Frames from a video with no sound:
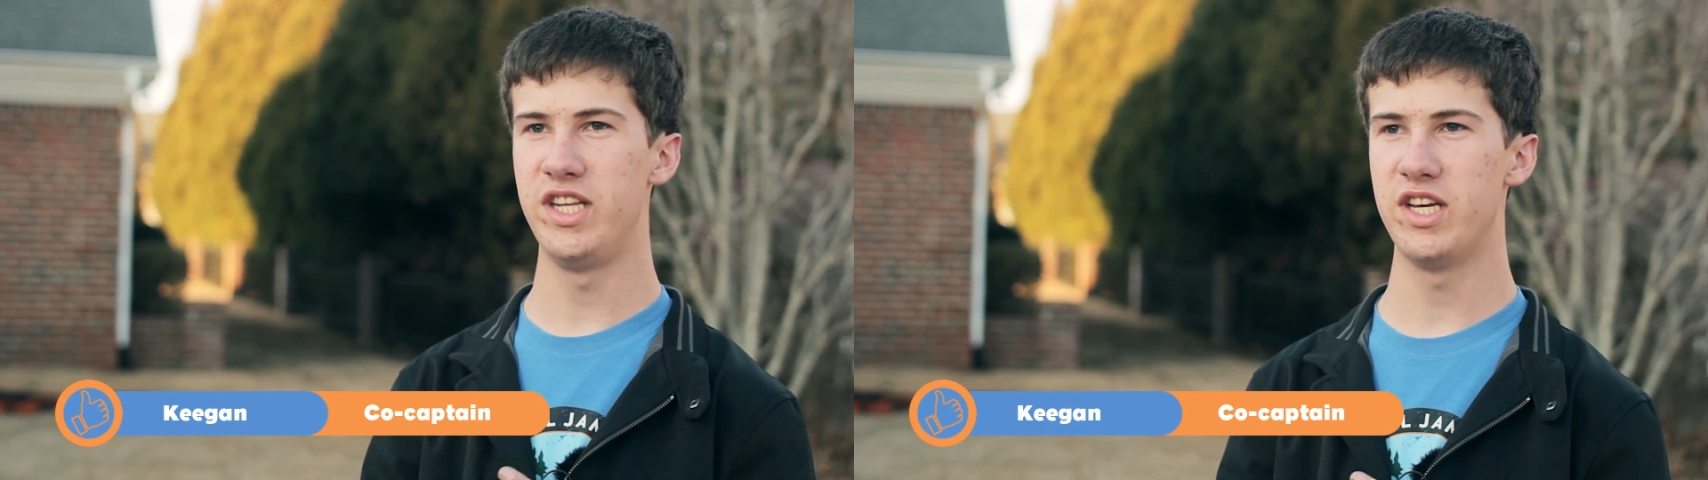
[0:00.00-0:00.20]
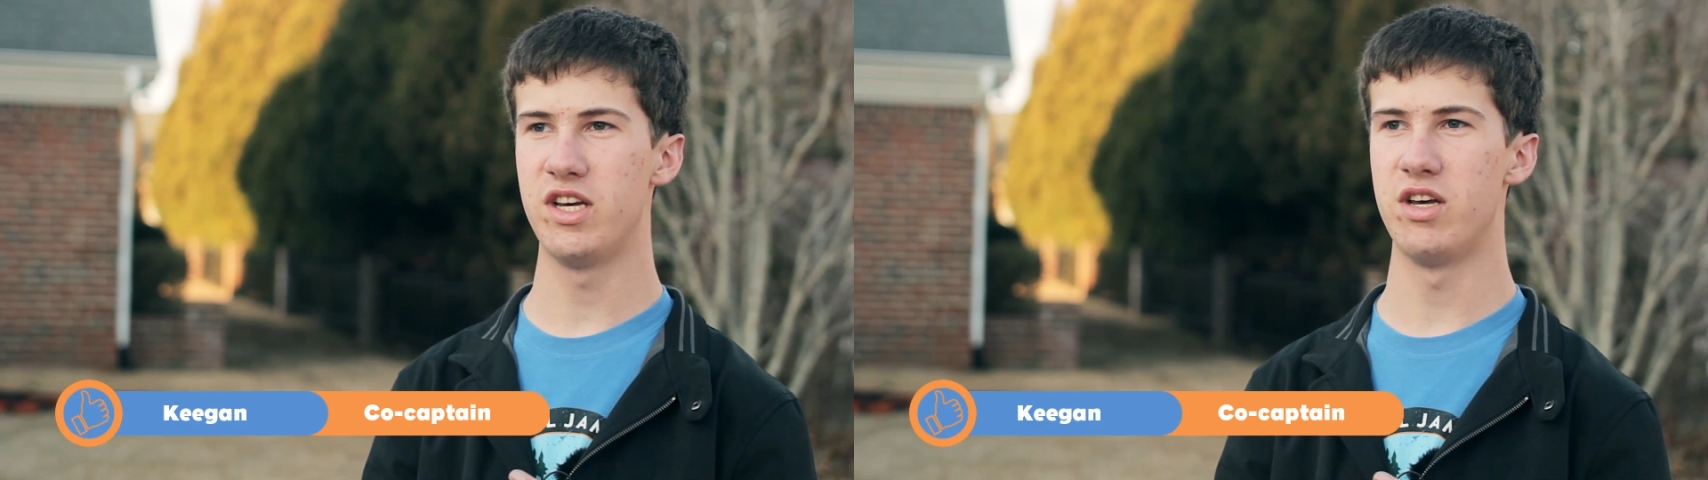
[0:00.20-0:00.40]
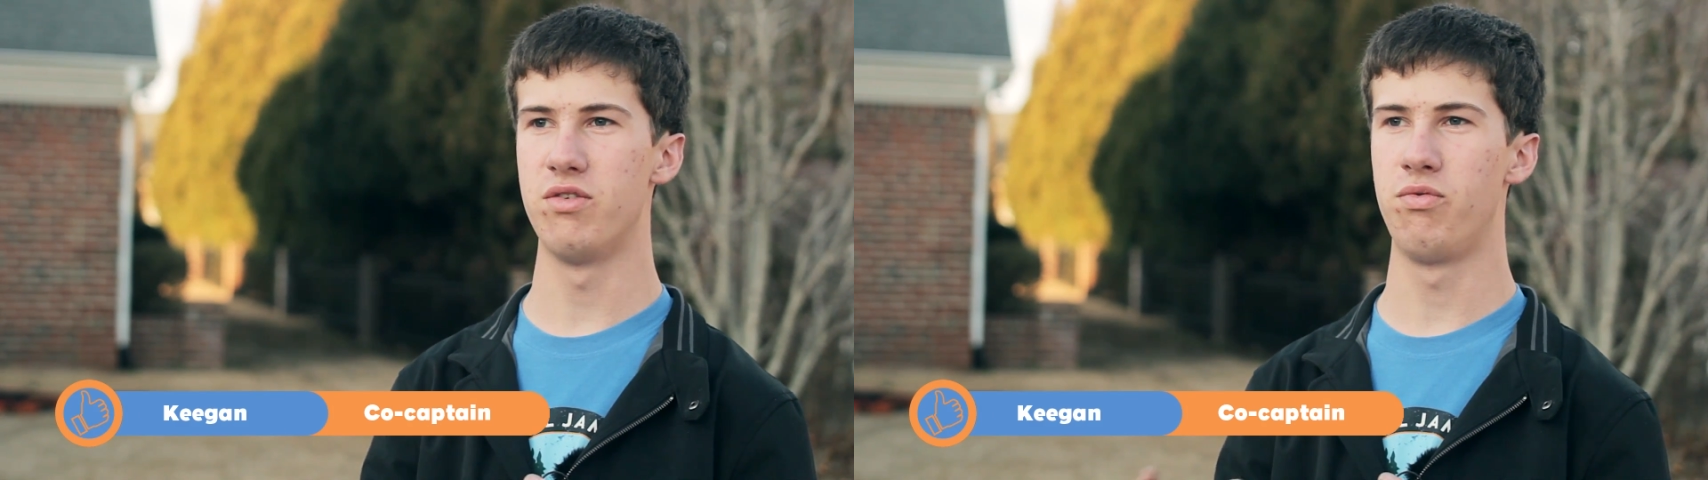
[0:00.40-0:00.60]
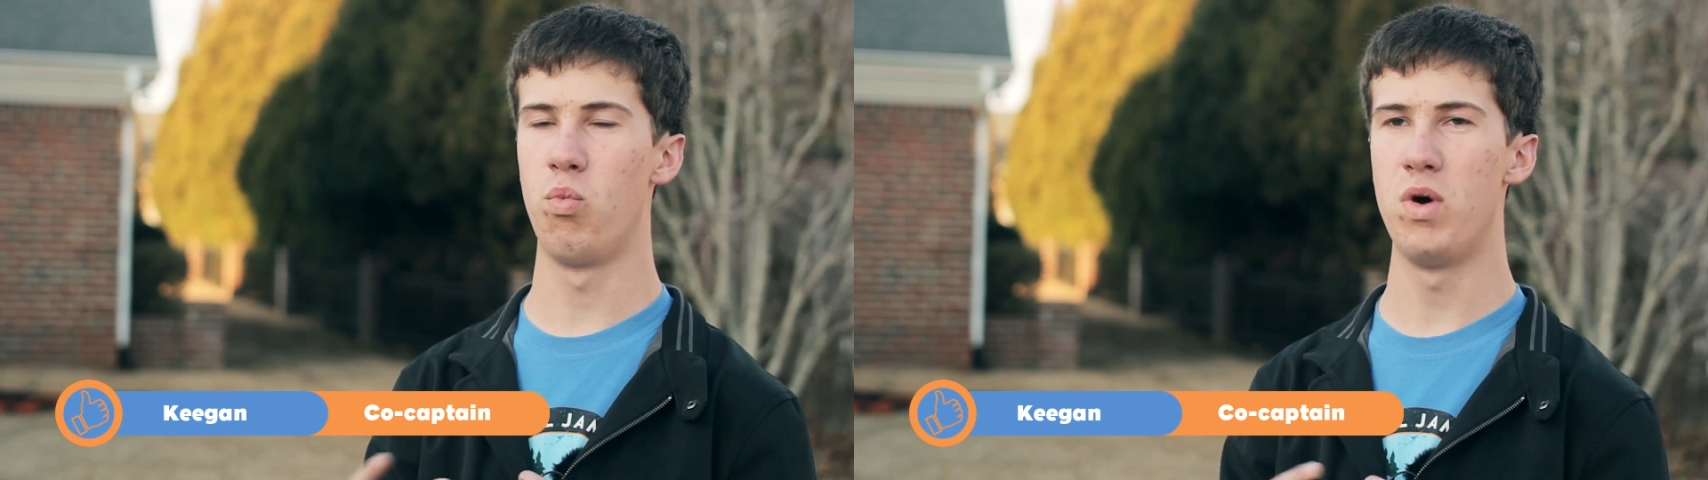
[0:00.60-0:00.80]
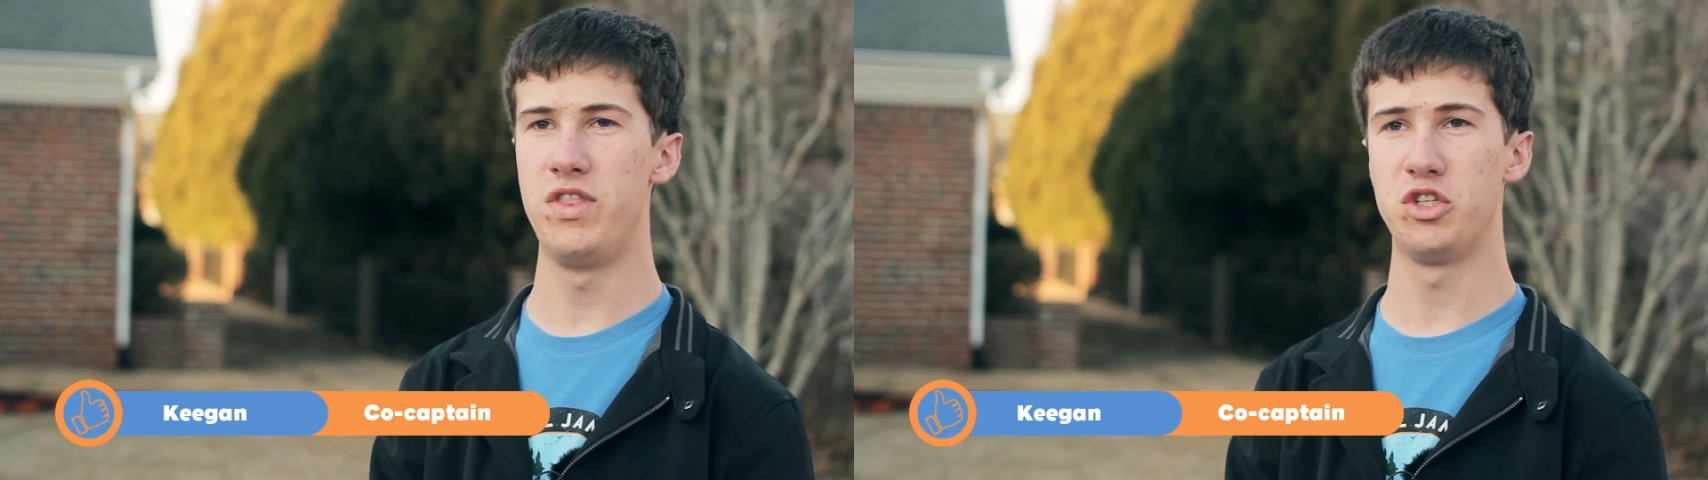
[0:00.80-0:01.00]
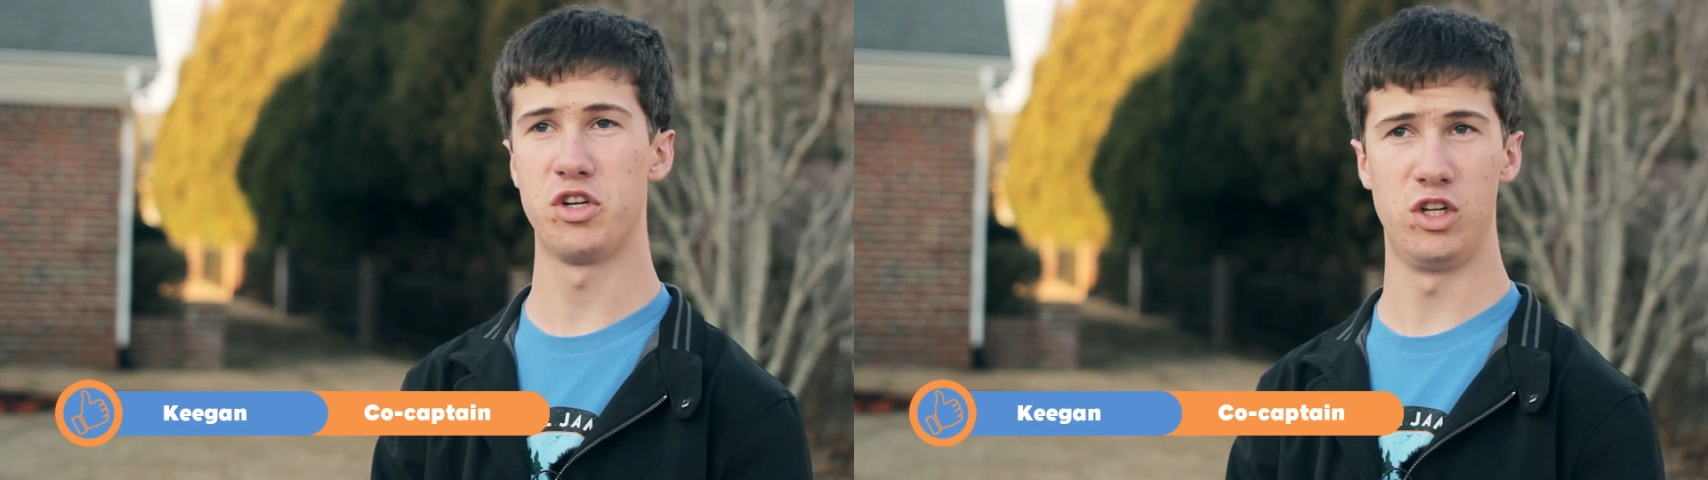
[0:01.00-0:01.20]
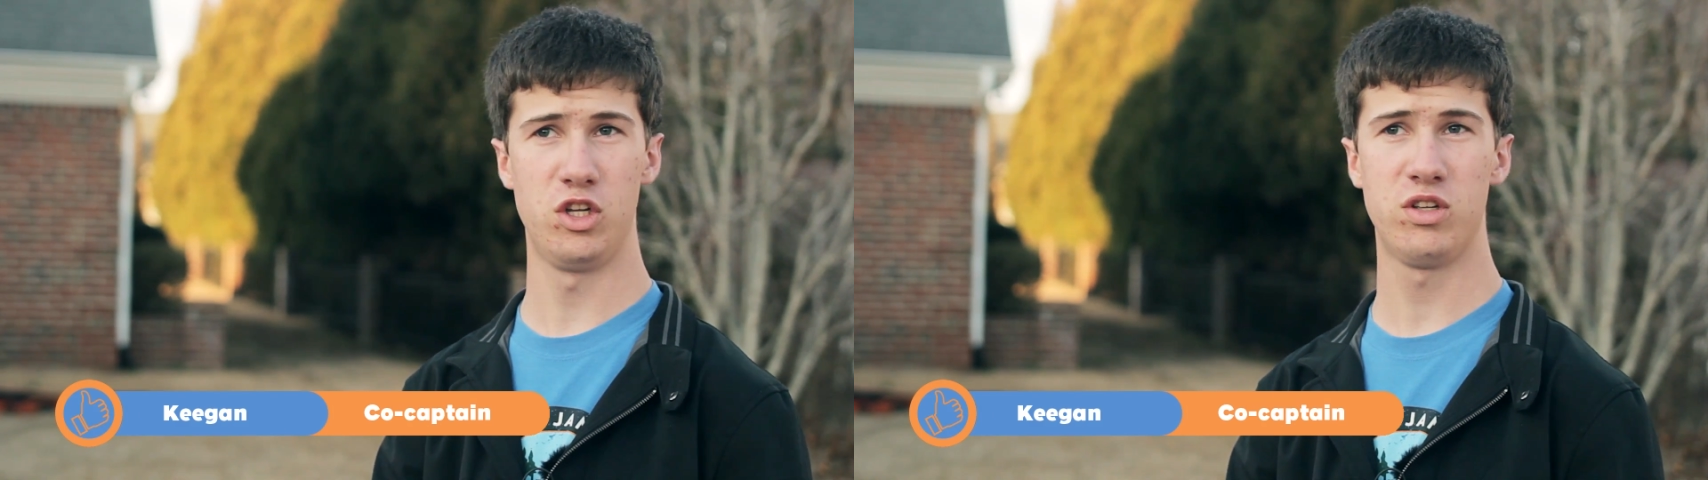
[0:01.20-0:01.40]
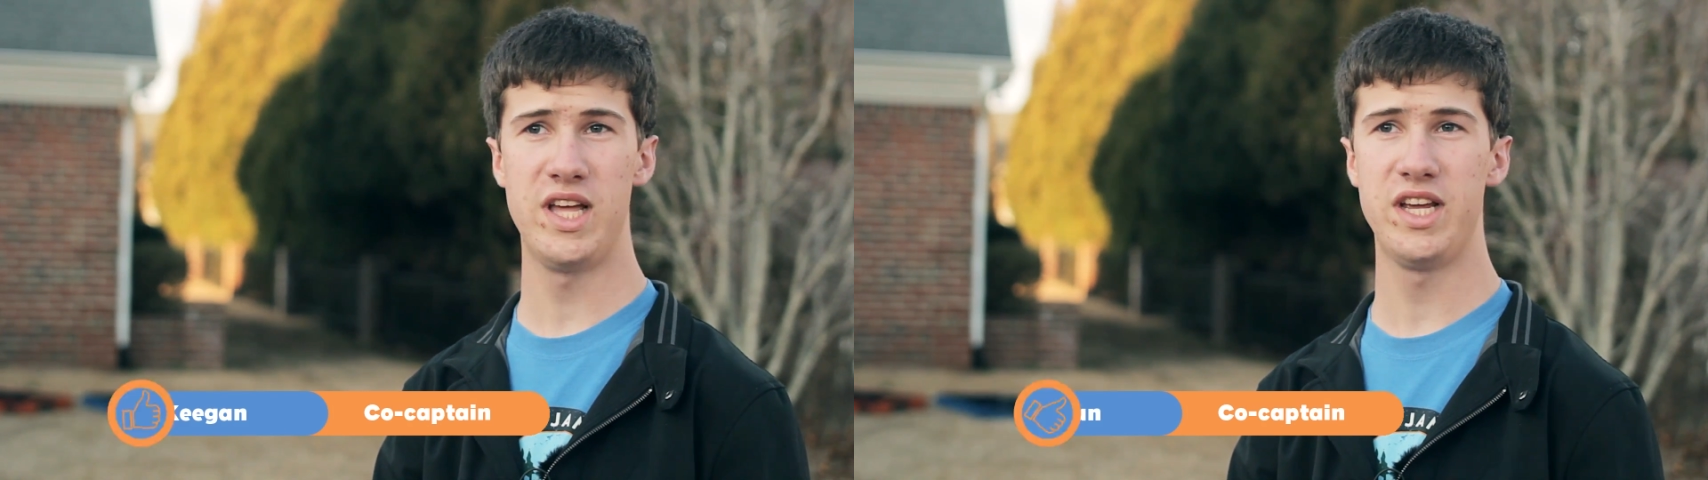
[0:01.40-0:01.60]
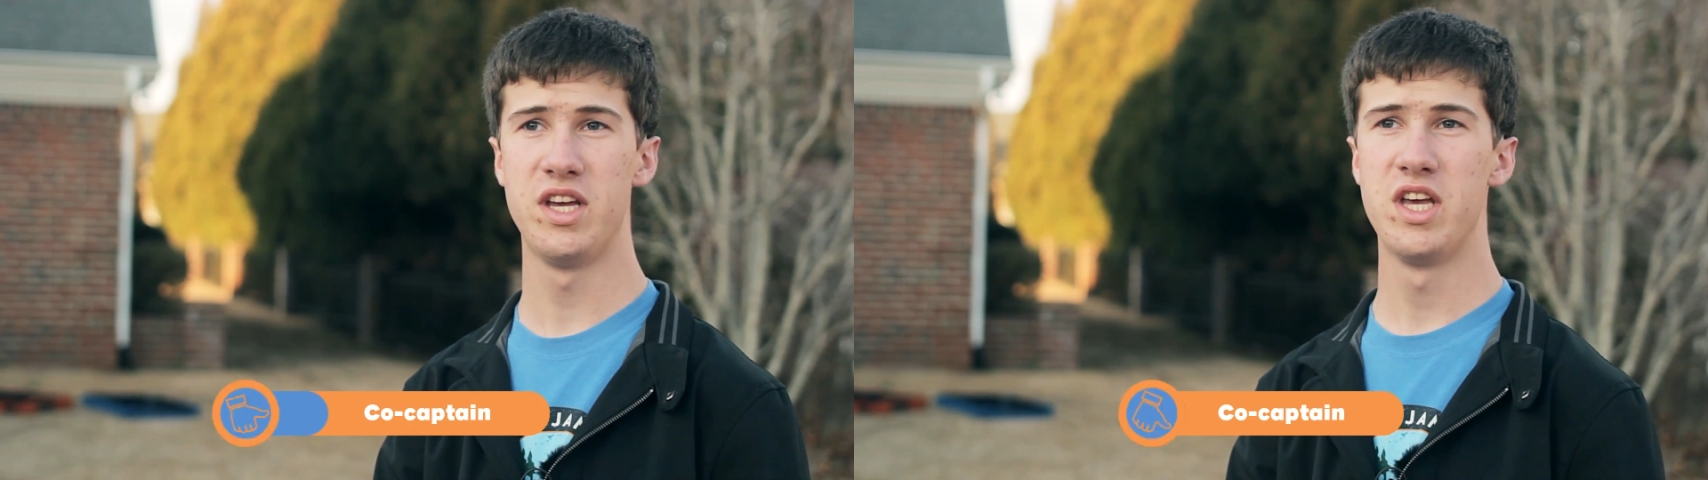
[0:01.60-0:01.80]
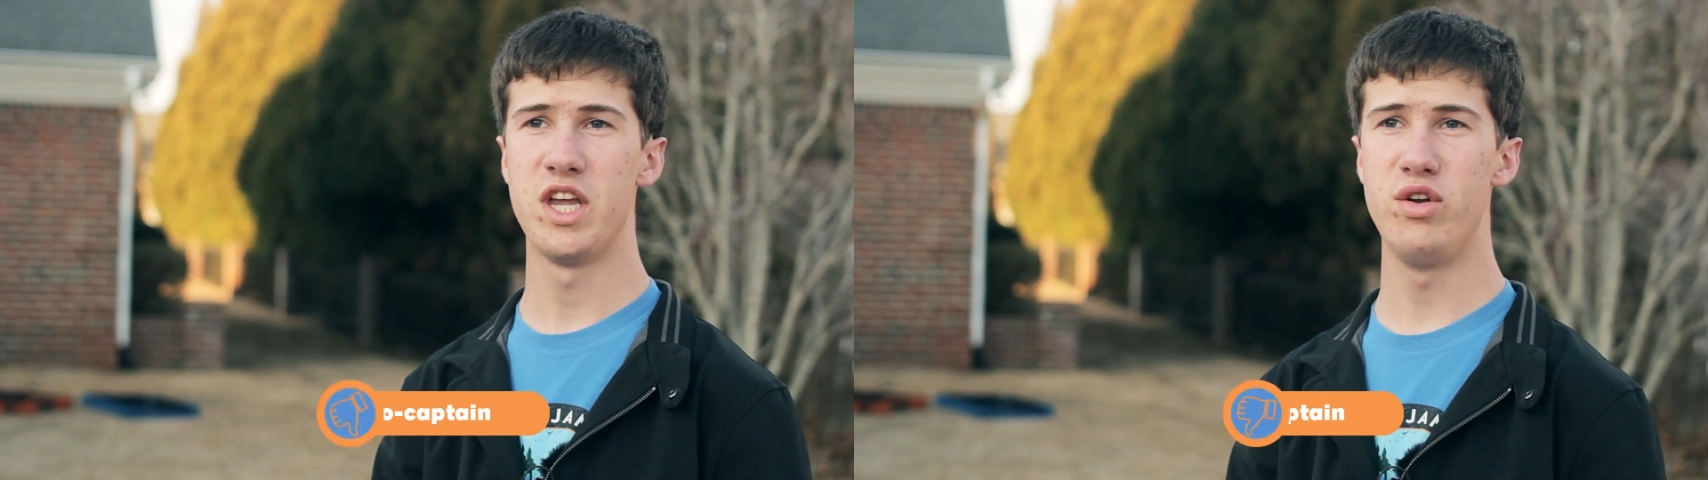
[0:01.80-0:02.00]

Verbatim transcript: idea of what things are going to look like,